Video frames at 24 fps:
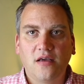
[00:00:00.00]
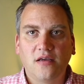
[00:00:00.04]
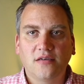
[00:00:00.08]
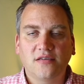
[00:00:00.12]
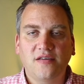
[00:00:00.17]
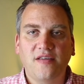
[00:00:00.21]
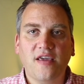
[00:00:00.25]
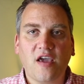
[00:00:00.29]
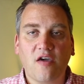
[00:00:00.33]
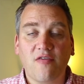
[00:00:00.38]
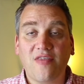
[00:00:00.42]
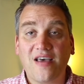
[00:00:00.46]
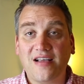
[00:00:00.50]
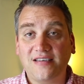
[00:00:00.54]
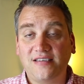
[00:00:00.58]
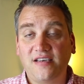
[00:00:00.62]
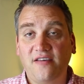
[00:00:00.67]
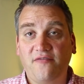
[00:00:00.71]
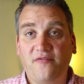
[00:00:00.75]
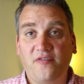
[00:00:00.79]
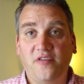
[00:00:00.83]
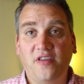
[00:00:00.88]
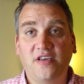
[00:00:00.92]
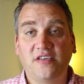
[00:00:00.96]
So there you go,
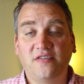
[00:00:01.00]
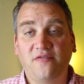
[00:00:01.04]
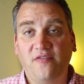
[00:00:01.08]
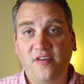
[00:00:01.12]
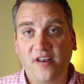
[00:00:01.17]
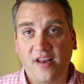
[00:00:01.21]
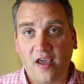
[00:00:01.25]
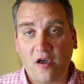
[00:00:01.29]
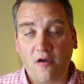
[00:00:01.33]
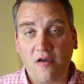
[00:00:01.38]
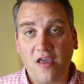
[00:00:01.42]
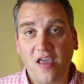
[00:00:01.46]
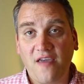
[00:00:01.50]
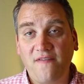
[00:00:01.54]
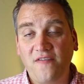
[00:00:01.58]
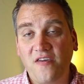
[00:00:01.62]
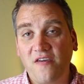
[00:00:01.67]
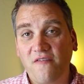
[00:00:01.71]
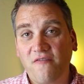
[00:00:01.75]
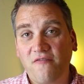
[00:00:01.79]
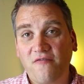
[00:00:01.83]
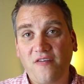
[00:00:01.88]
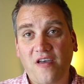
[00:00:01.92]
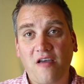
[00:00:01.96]
that's it for this video. If
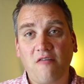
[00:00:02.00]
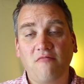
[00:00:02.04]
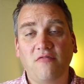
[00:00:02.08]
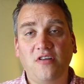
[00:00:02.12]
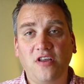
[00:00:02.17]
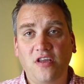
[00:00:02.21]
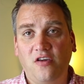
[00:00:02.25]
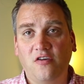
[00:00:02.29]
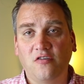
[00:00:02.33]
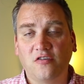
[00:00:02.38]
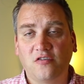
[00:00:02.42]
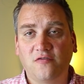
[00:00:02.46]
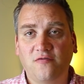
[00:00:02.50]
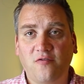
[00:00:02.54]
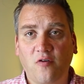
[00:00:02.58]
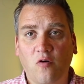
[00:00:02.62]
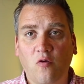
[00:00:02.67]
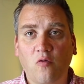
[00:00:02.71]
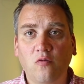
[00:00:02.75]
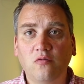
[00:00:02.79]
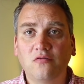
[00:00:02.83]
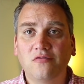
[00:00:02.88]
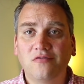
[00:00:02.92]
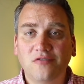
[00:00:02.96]
you found it
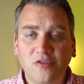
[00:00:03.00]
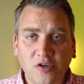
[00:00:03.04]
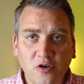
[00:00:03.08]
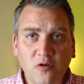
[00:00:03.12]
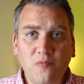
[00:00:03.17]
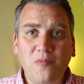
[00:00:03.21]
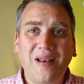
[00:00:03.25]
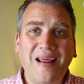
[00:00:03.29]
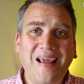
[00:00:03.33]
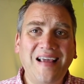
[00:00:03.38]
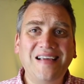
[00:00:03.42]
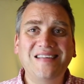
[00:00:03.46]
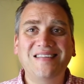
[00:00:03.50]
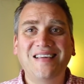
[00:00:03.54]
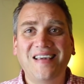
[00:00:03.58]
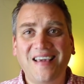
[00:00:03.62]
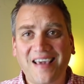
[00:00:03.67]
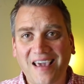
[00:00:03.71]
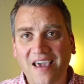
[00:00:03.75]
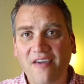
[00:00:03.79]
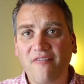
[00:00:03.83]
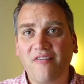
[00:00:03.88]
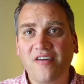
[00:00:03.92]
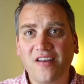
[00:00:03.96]
useful, do please
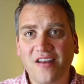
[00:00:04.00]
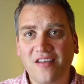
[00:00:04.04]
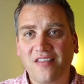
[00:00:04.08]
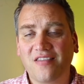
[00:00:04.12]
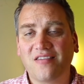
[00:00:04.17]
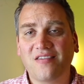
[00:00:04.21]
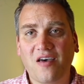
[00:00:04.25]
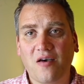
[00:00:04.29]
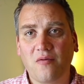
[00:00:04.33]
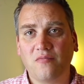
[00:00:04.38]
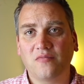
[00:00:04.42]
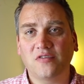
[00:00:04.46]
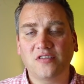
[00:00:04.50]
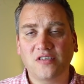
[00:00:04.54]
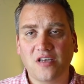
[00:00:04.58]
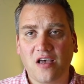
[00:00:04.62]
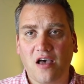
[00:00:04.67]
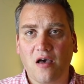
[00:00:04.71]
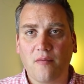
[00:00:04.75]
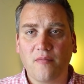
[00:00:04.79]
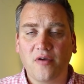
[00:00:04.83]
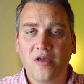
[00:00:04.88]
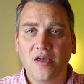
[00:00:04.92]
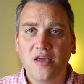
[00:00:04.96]
give it a thumbs
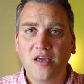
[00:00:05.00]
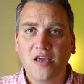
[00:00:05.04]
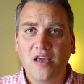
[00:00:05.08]
up.